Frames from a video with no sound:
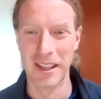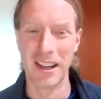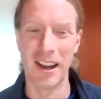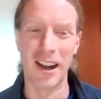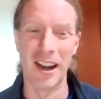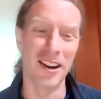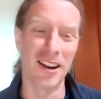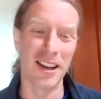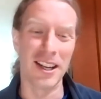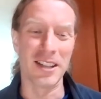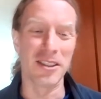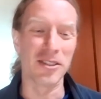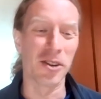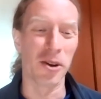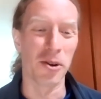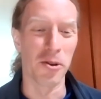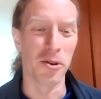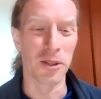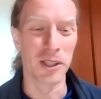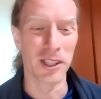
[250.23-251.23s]
All right,
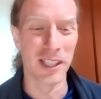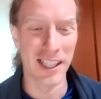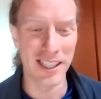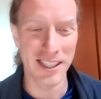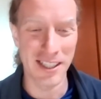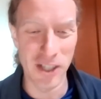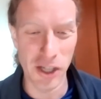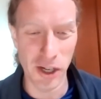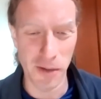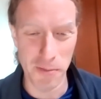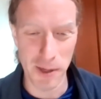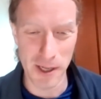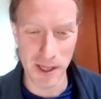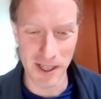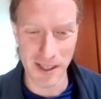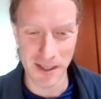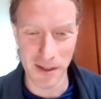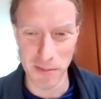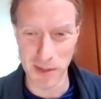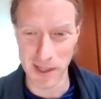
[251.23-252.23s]
so let's jump into
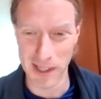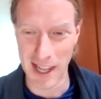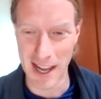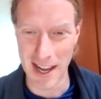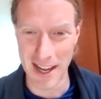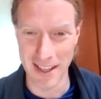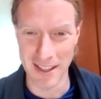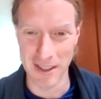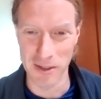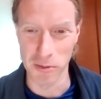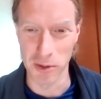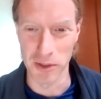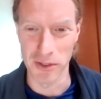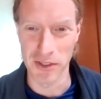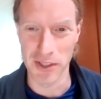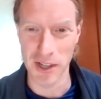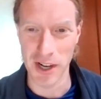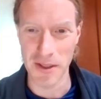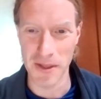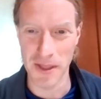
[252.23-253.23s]
some slides. We'll
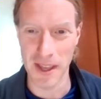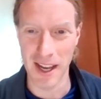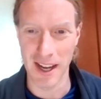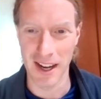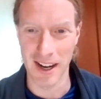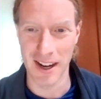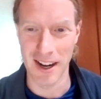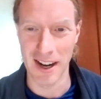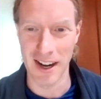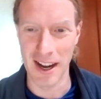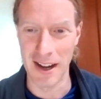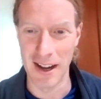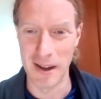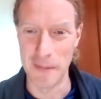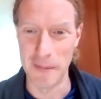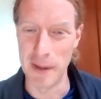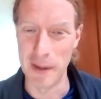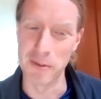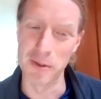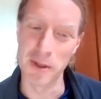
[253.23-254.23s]
start there
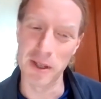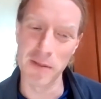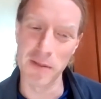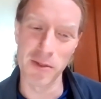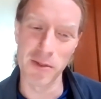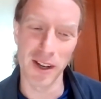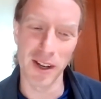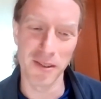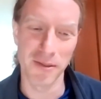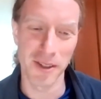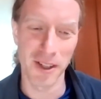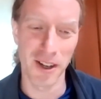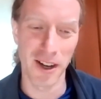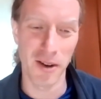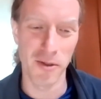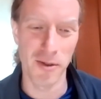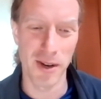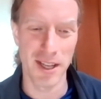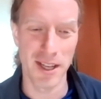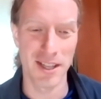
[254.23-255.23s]
um, and we'll keep trying to figure
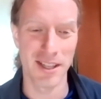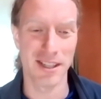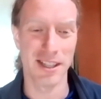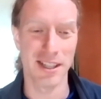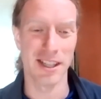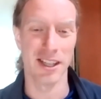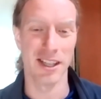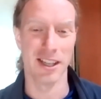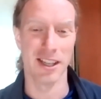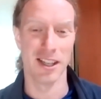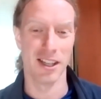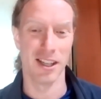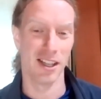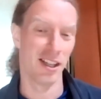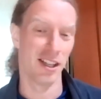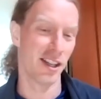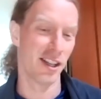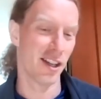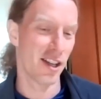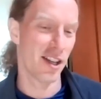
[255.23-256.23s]
out ways
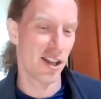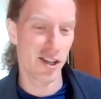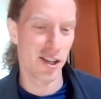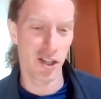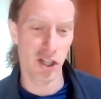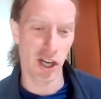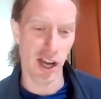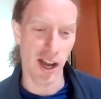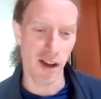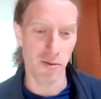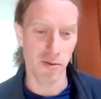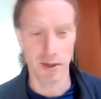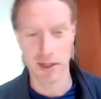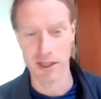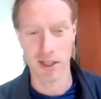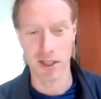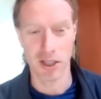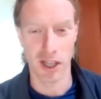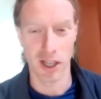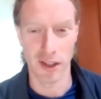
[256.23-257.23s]
to chat with
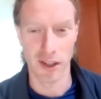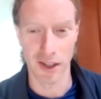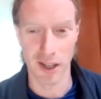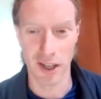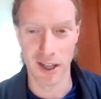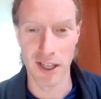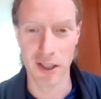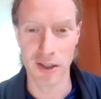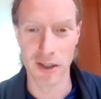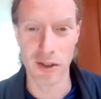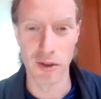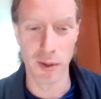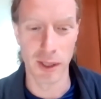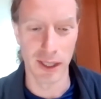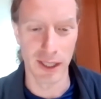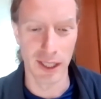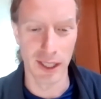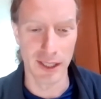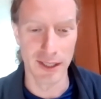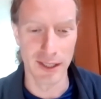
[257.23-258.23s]
each other in doing
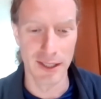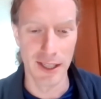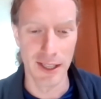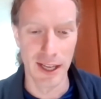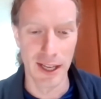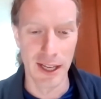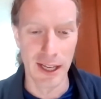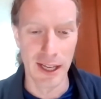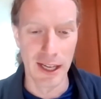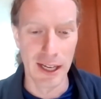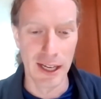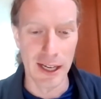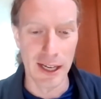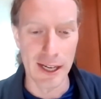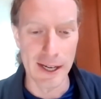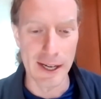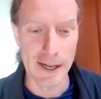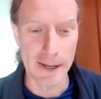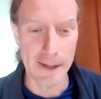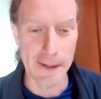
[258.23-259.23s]
this.
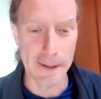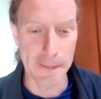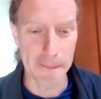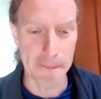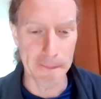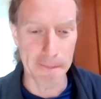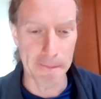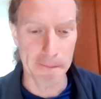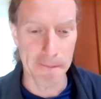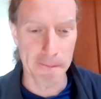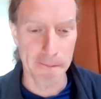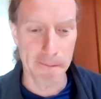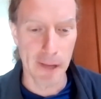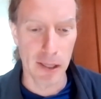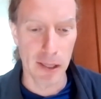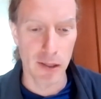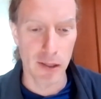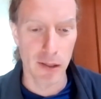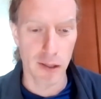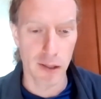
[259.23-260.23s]
Um,
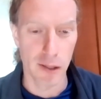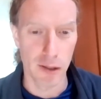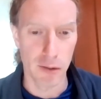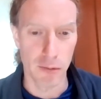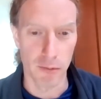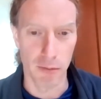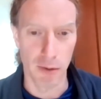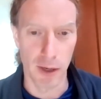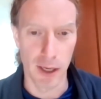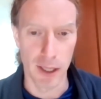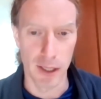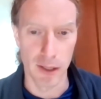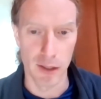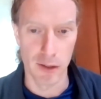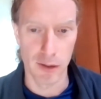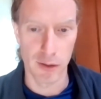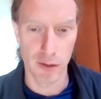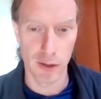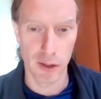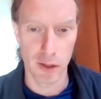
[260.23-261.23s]
all right,
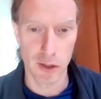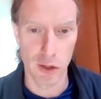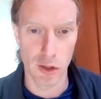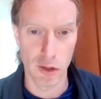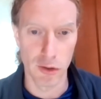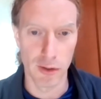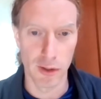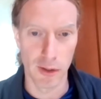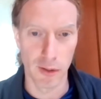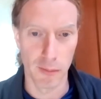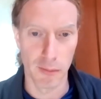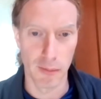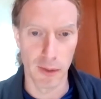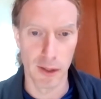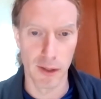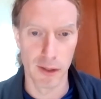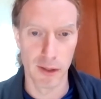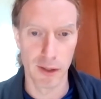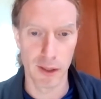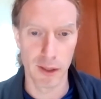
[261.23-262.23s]
so let's do some,
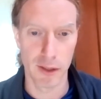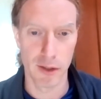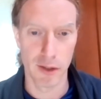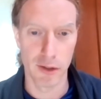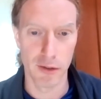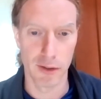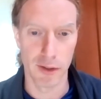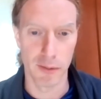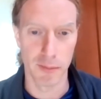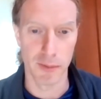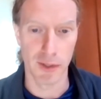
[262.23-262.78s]
let's do some